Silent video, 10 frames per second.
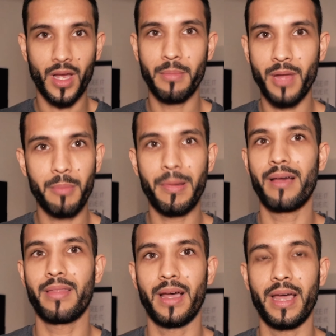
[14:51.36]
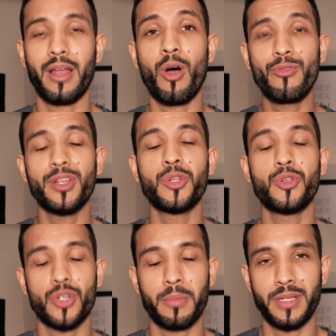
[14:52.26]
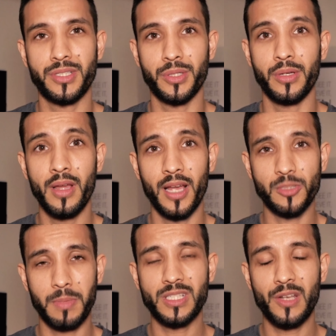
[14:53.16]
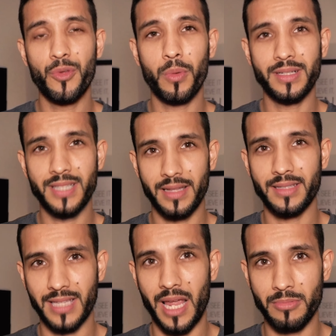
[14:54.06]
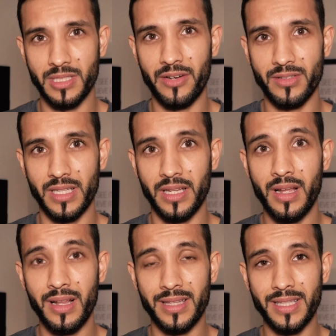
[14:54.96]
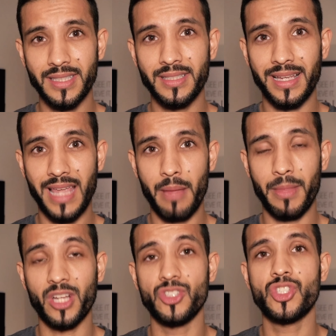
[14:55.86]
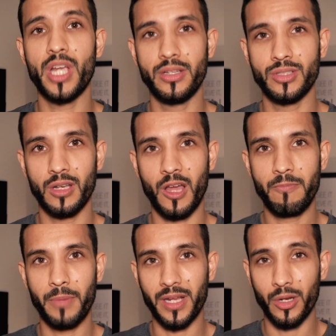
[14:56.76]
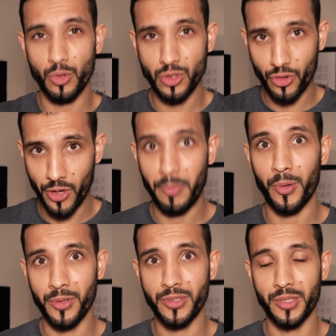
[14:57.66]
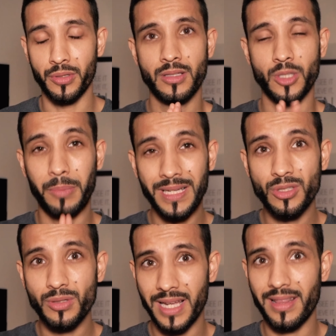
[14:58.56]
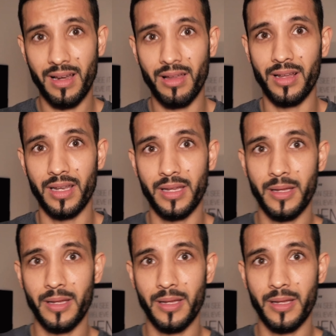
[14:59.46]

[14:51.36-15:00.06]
I'm not about that, and hopefully you shouldn't be too, especially if you want to take this game seriously. This is a game that can change your life, but it can also cripple you too. So please don't take that lightly.